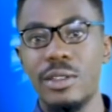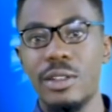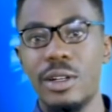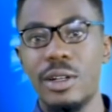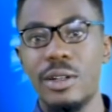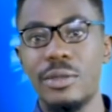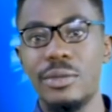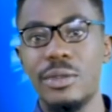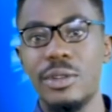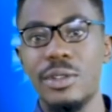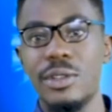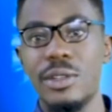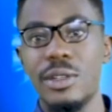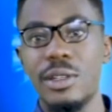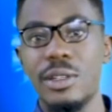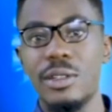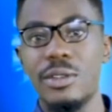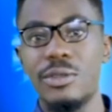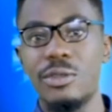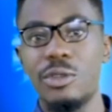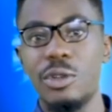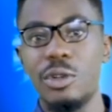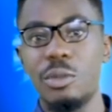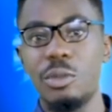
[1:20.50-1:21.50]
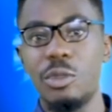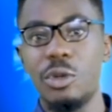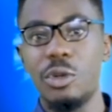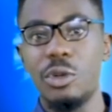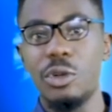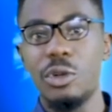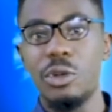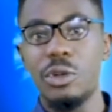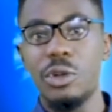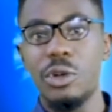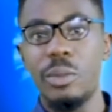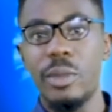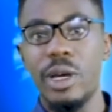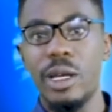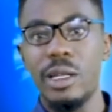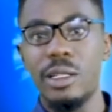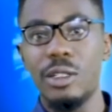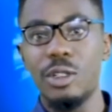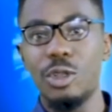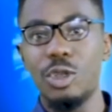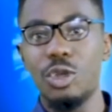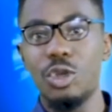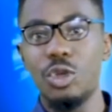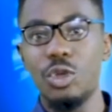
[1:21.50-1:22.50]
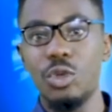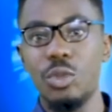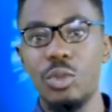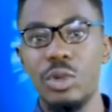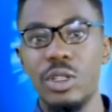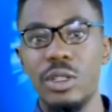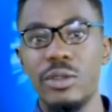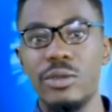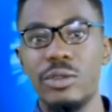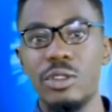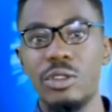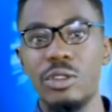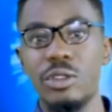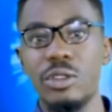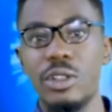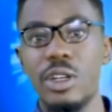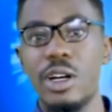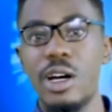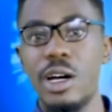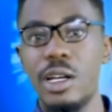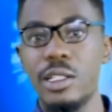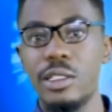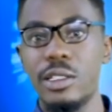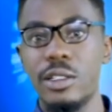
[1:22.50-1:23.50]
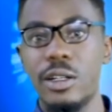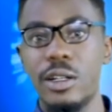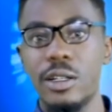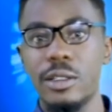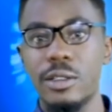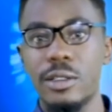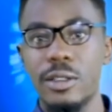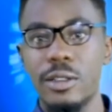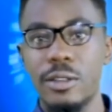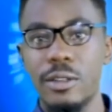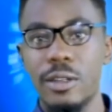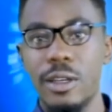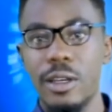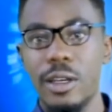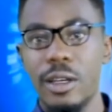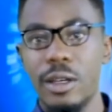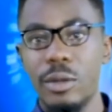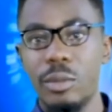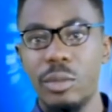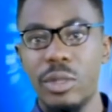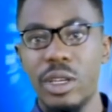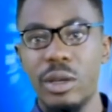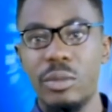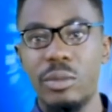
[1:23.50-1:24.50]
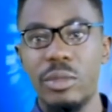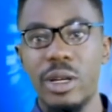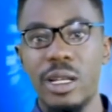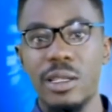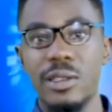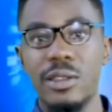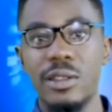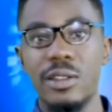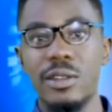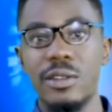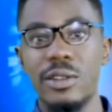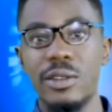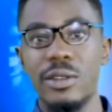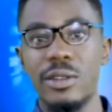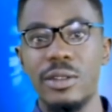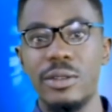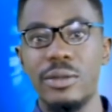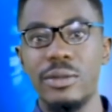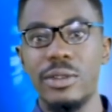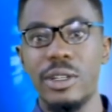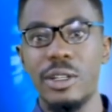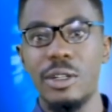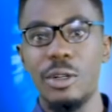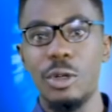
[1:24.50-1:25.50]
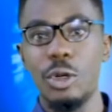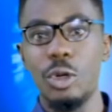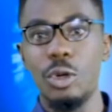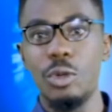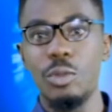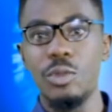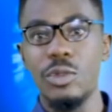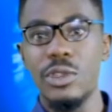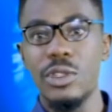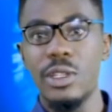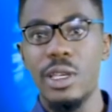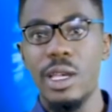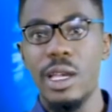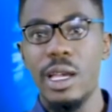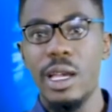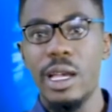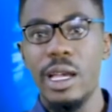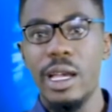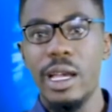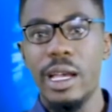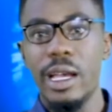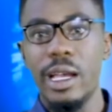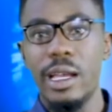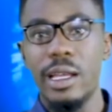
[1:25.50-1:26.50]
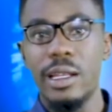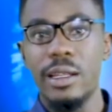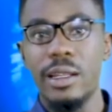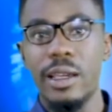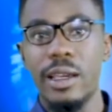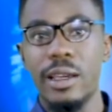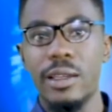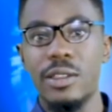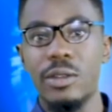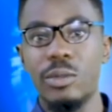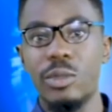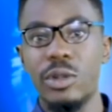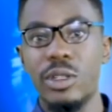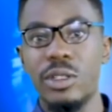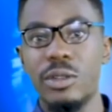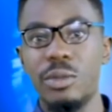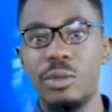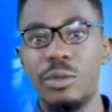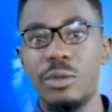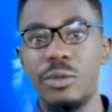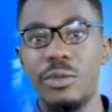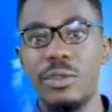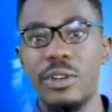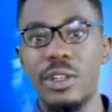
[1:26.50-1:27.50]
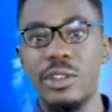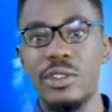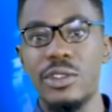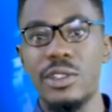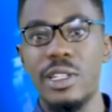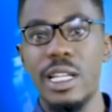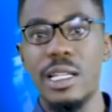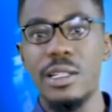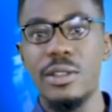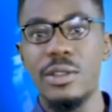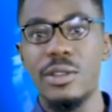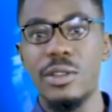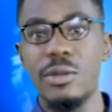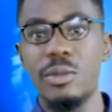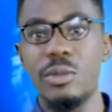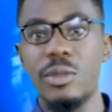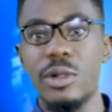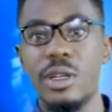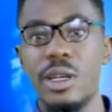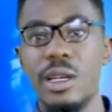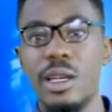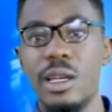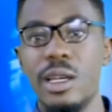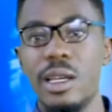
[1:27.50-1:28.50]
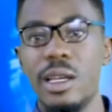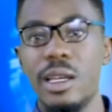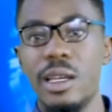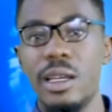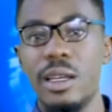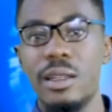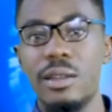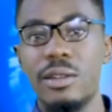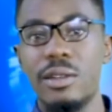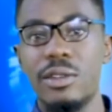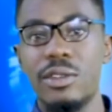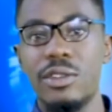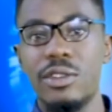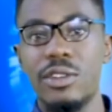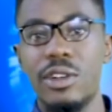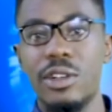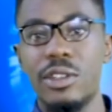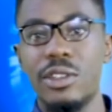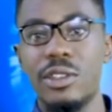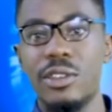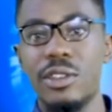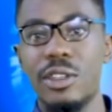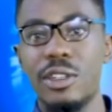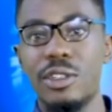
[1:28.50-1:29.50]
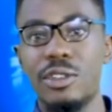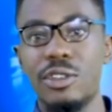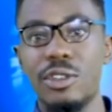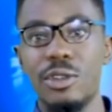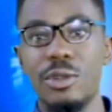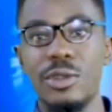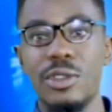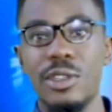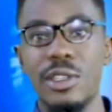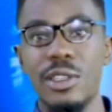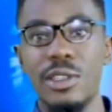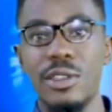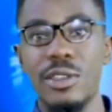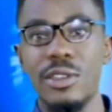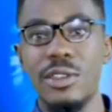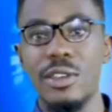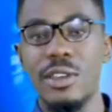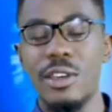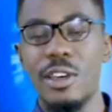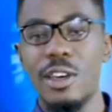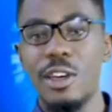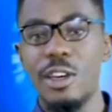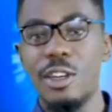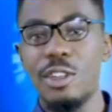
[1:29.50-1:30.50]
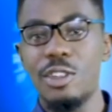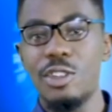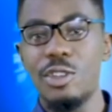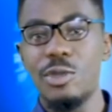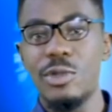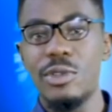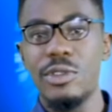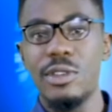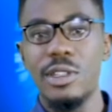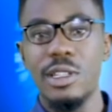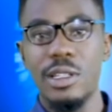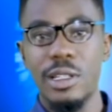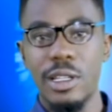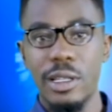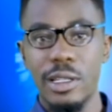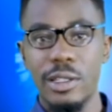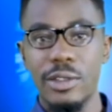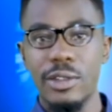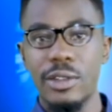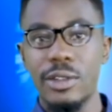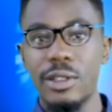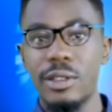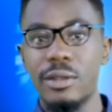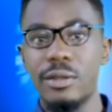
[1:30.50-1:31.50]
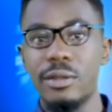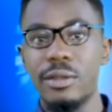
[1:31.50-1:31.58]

officers from Oyo Command to be of good conduct, be ambassadors of their homes, and exhibit professionalism in discharging their duties during the election.